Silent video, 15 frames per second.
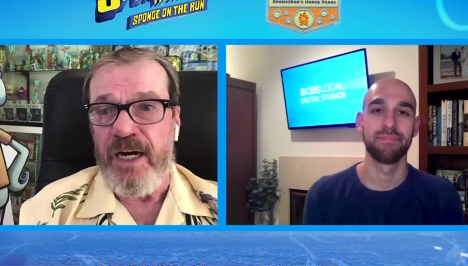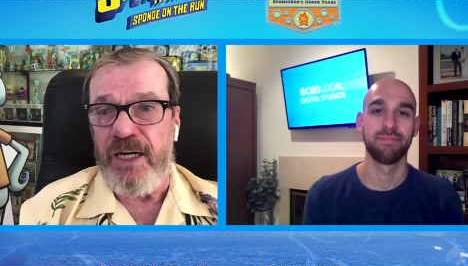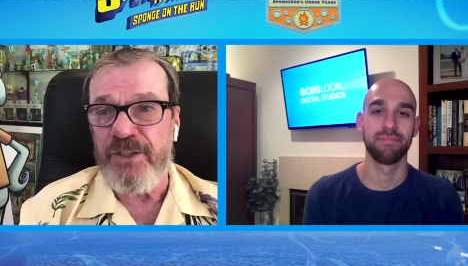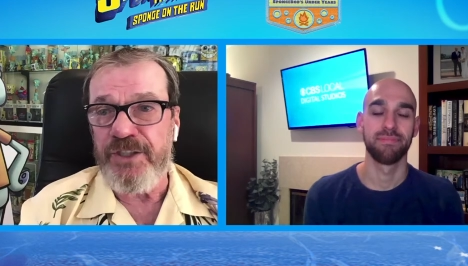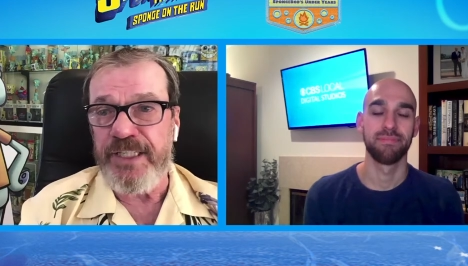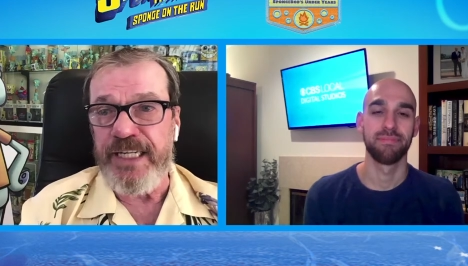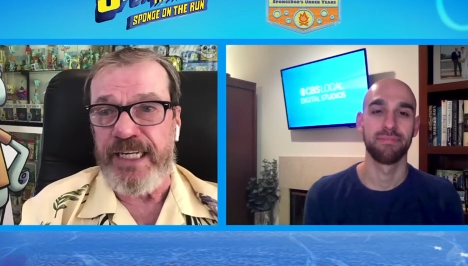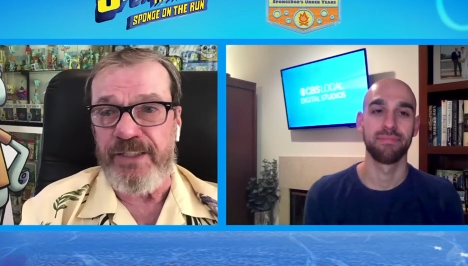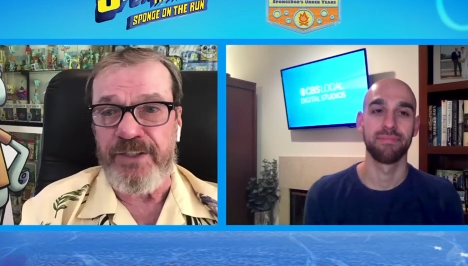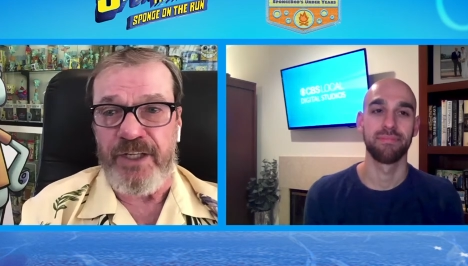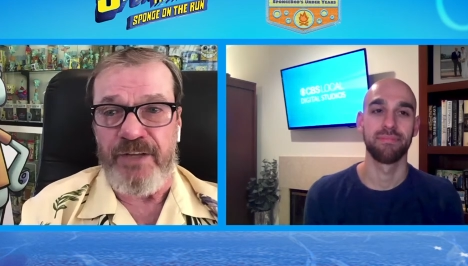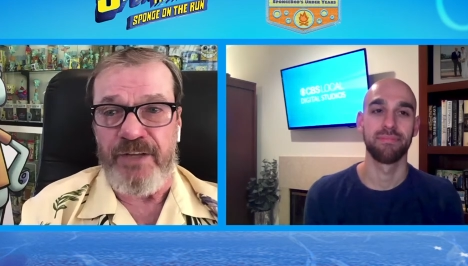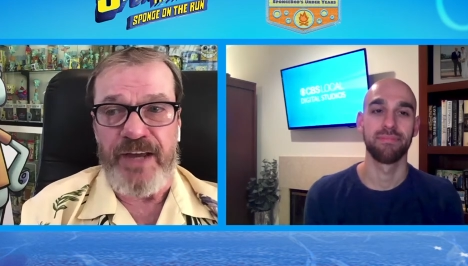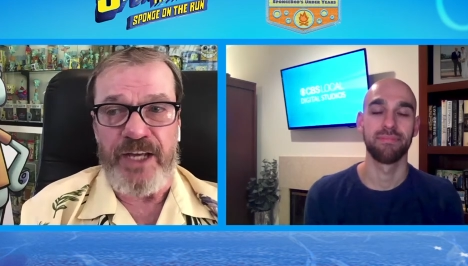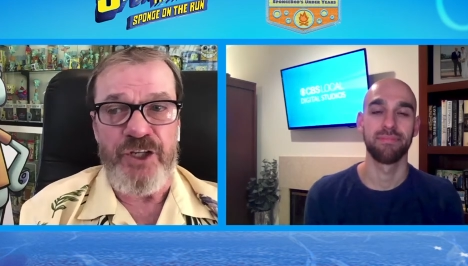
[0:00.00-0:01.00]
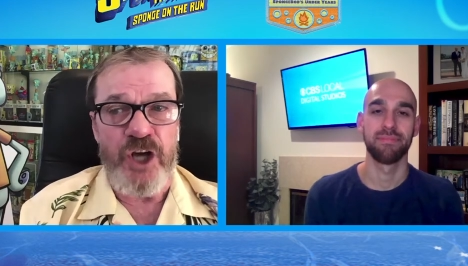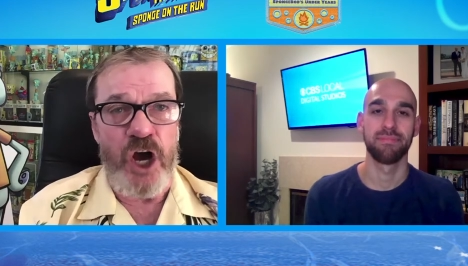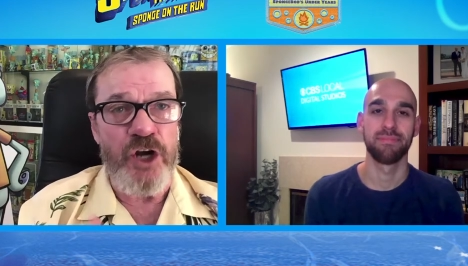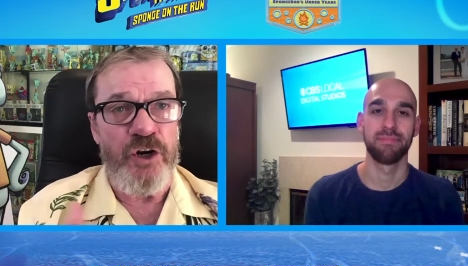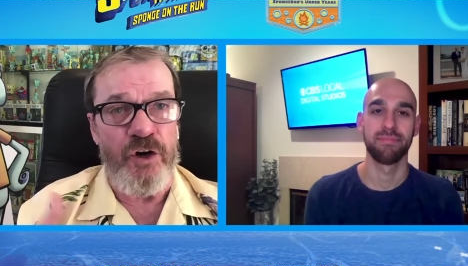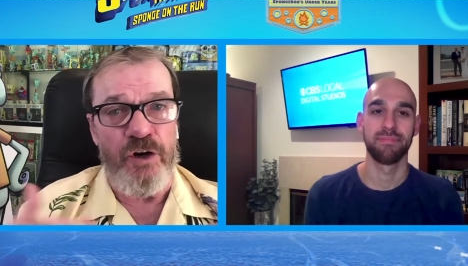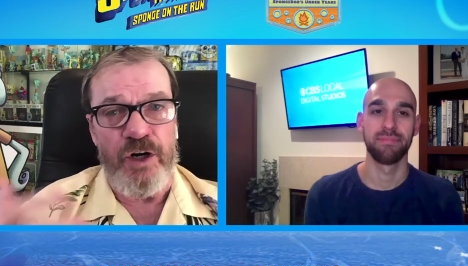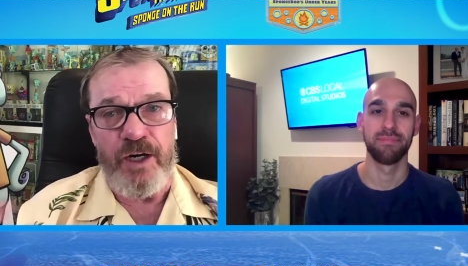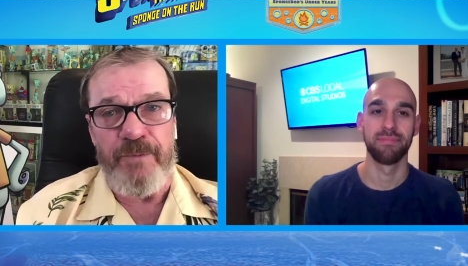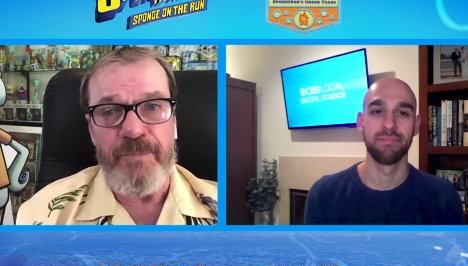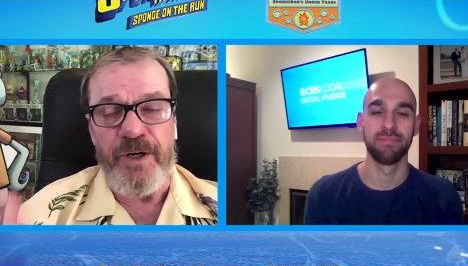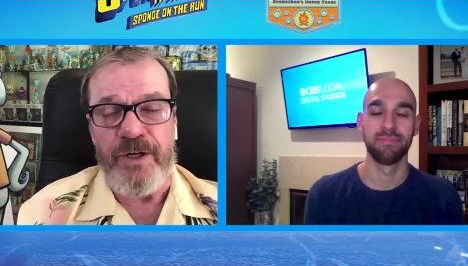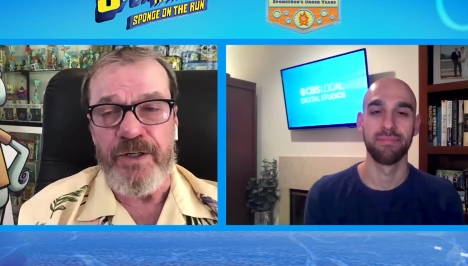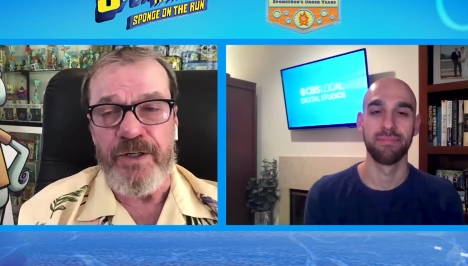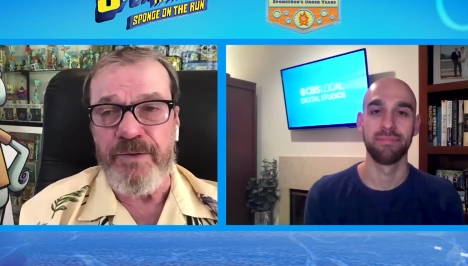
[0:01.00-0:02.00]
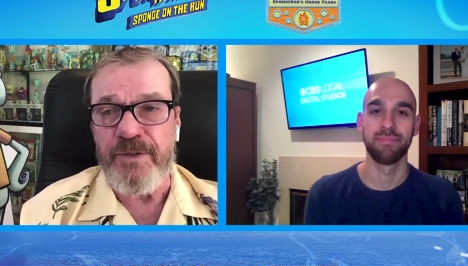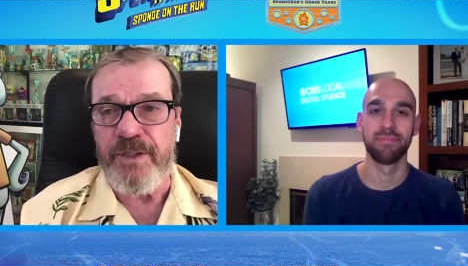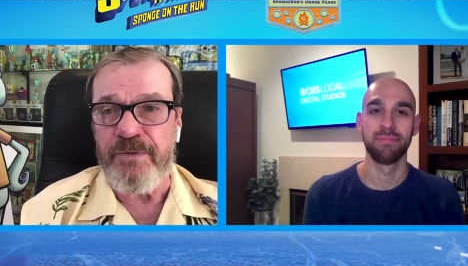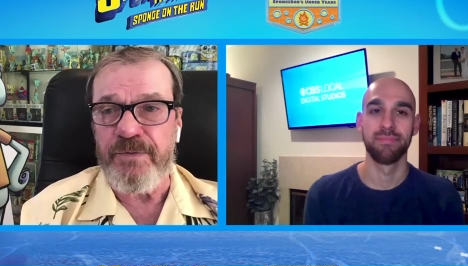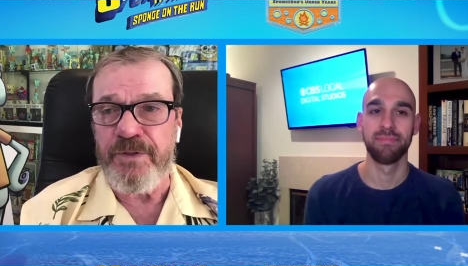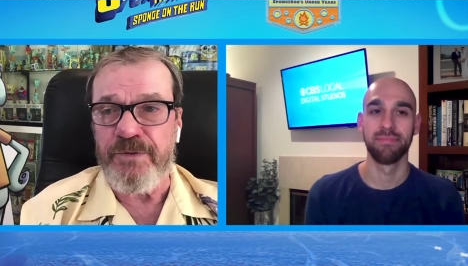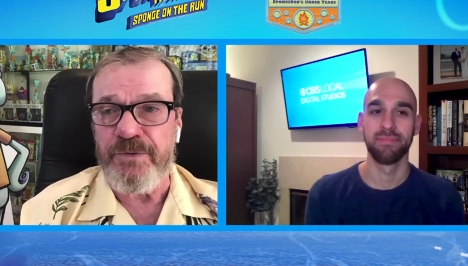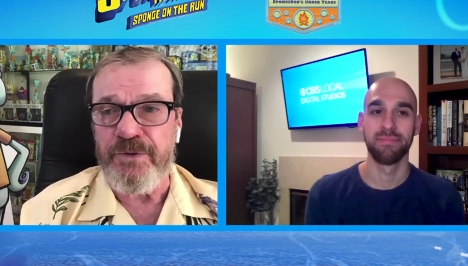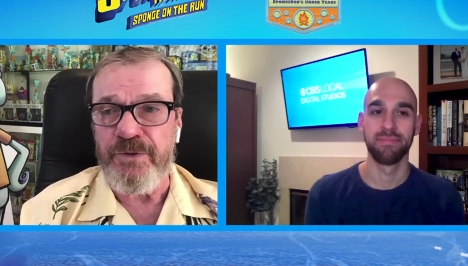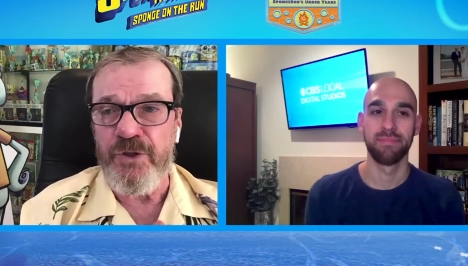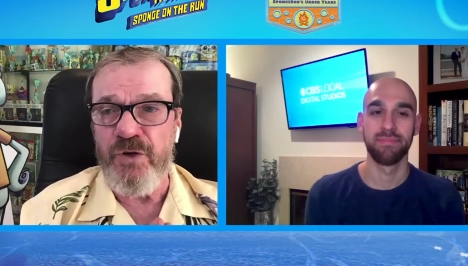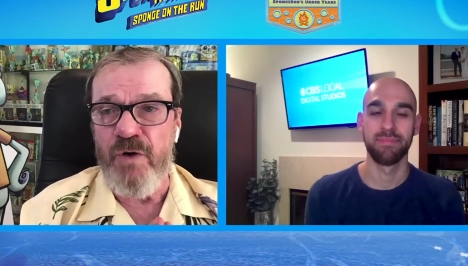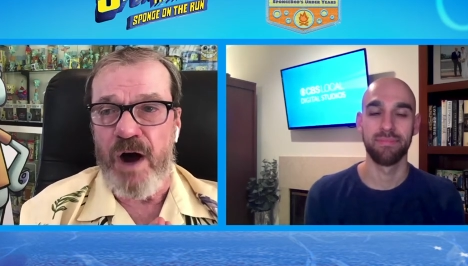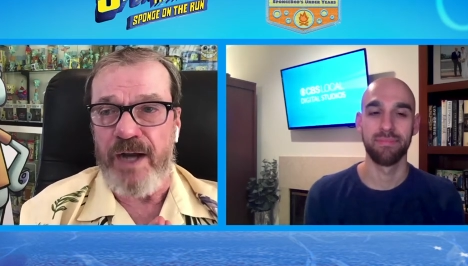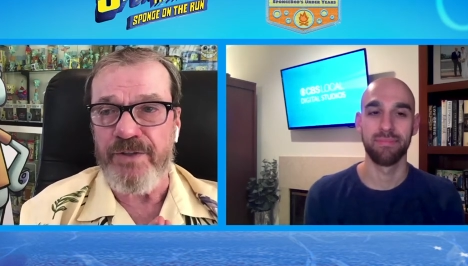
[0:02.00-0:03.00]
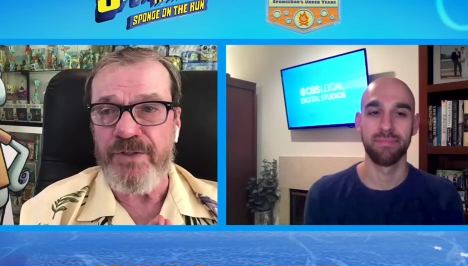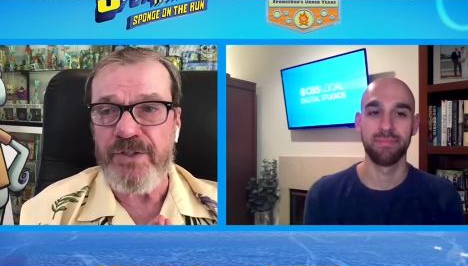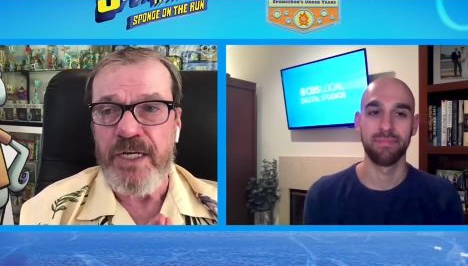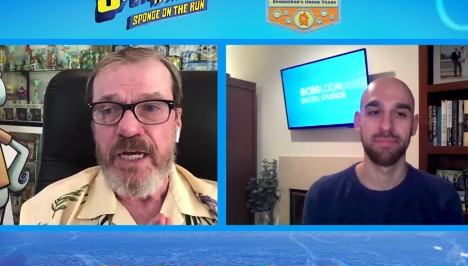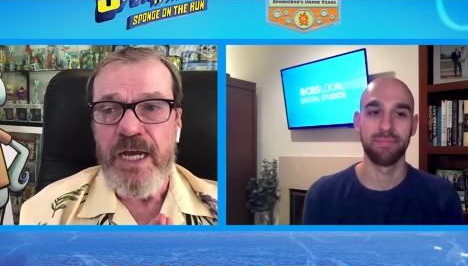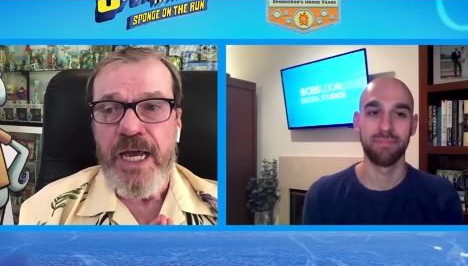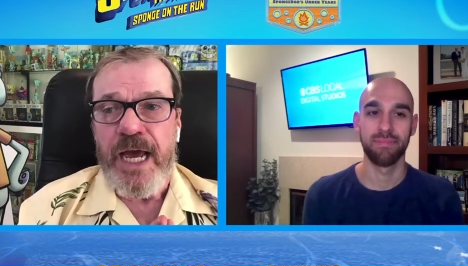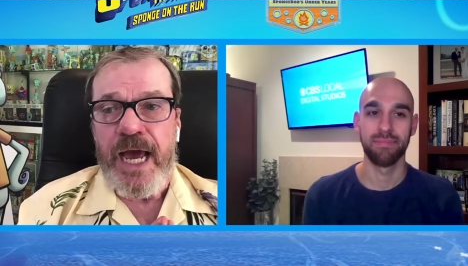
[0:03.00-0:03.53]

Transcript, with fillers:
Speaker 1: uh, to get uh, that younger uh, uh nuance,